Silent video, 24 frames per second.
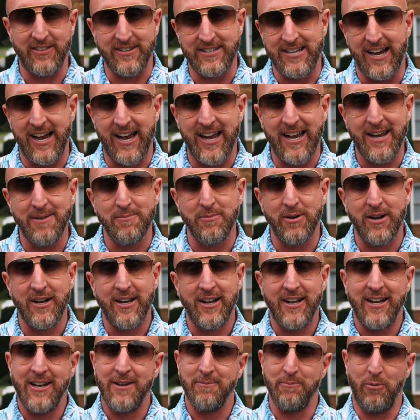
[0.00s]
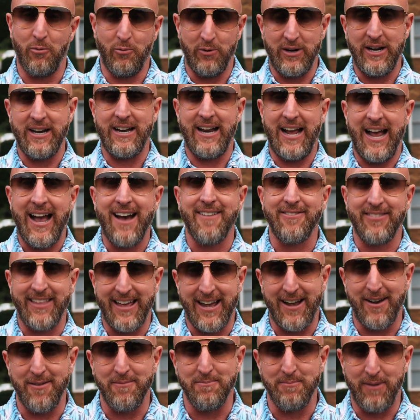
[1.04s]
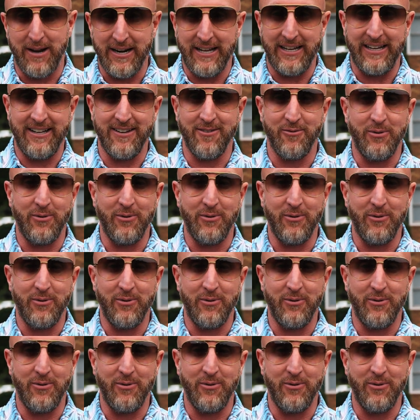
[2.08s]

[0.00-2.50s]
the time, but we didn't have that money.